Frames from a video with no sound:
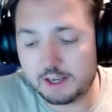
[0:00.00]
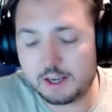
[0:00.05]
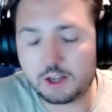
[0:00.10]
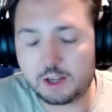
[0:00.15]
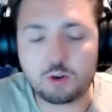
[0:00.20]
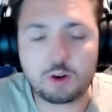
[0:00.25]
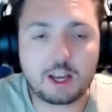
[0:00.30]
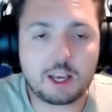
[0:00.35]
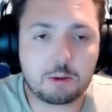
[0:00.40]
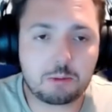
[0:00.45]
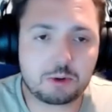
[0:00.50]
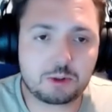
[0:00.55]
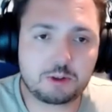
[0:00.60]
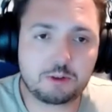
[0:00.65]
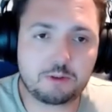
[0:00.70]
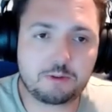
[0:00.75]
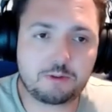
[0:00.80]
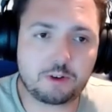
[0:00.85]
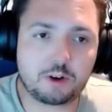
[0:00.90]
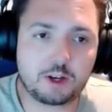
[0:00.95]
and you're able
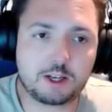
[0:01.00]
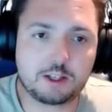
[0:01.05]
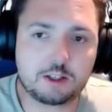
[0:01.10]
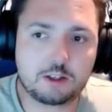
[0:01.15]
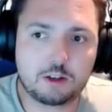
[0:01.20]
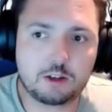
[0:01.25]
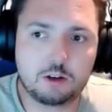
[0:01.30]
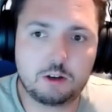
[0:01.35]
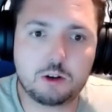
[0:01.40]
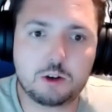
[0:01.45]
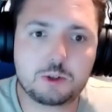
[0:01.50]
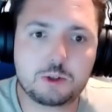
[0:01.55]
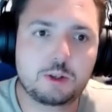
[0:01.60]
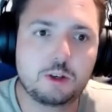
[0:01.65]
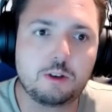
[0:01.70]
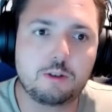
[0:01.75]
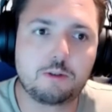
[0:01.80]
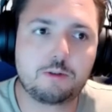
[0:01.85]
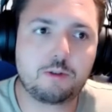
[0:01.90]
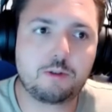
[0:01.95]
to find lots
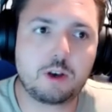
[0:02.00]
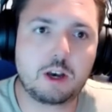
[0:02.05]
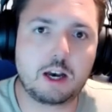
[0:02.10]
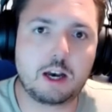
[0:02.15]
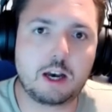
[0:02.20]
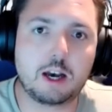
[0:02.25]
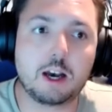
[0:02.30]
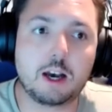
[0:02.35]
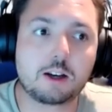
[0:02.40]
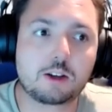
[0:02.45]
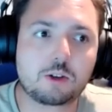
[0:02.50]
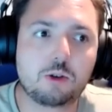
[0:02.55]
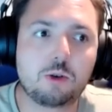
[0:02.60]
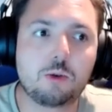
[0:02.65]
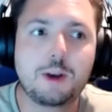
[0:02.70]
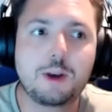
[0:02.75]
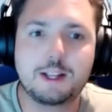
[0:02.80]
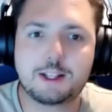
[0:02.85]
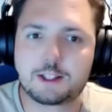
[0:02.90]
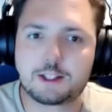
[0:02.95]
of
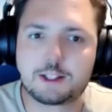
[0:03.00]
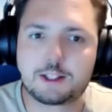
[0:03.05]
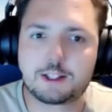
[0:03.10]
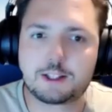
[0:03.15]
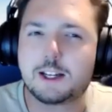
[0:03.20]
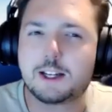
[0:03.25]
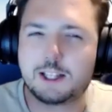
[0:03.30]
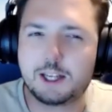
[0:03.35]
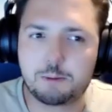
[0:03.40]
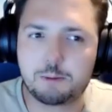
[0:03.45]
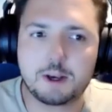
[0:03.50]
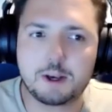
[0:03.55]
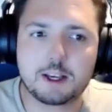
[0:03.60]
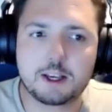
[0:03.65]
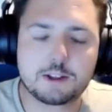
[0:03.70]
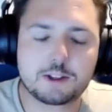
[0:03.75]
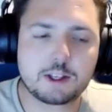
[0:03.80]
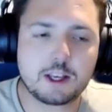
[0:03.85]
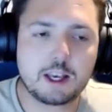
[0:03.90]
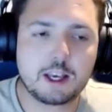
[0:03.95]
cool insight and
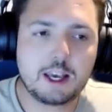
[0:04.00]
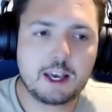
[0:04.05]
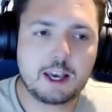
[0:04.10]
tidbits,